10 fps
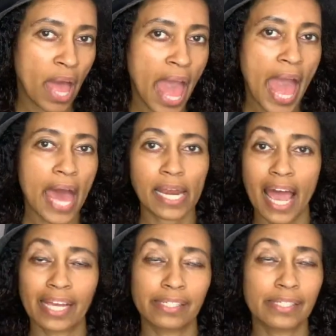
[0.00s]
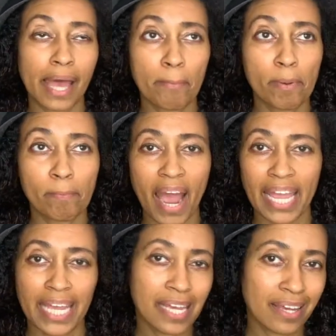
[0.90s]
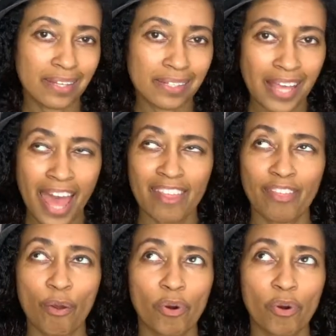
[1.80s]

and I examined my ends, they were